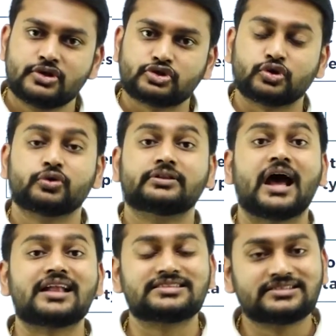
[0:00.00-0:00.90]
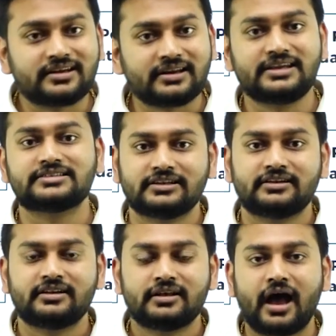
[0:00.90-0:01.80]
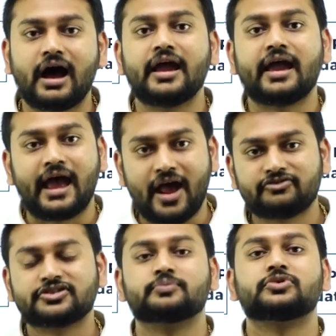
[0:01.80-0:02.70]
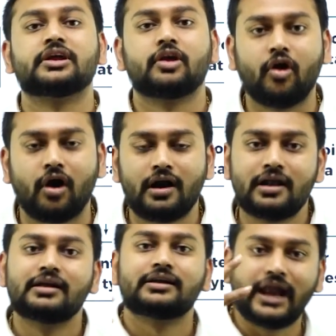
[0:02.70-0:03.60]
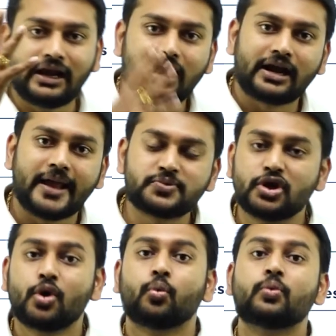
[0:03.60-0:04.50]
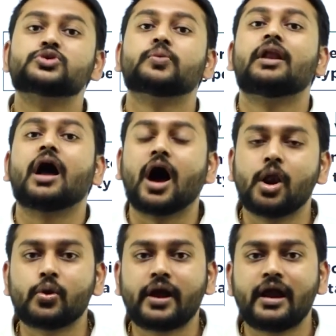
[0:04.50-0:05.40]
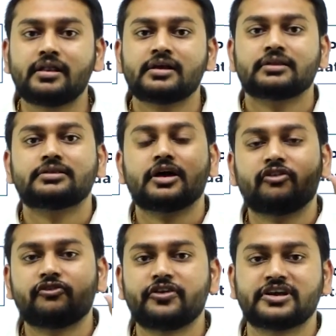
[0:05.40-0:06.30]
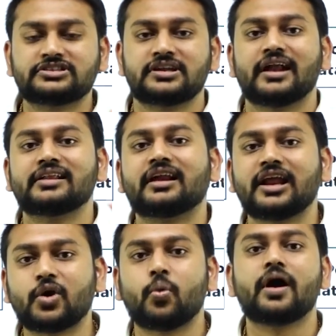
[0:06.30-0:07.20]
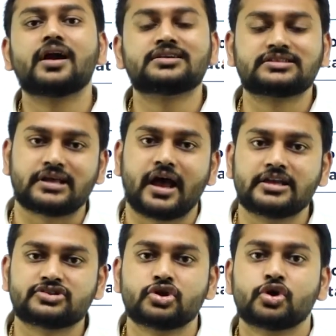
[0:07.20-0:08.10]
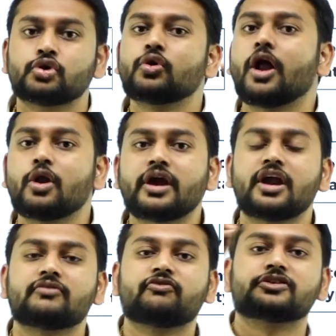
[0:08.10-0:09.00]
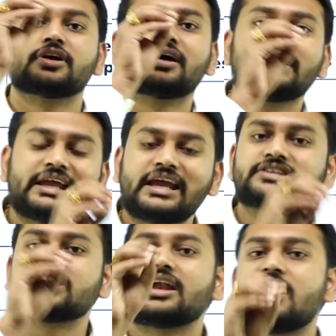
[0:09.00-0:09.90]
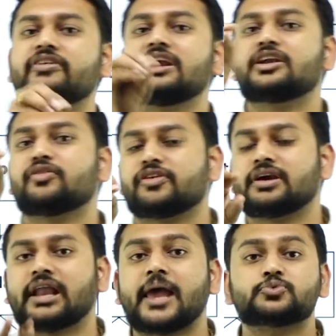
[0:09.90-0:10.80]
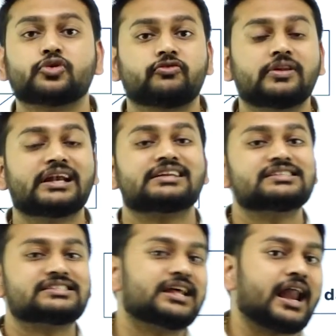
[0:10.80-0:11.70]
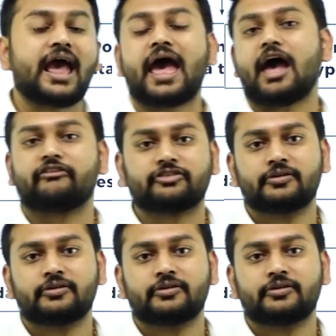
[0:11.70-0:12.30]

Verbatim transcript: So that's the reason I have something called data types, which will allocate the fixed and the required size to allocate for the each and every different types of literals that I have.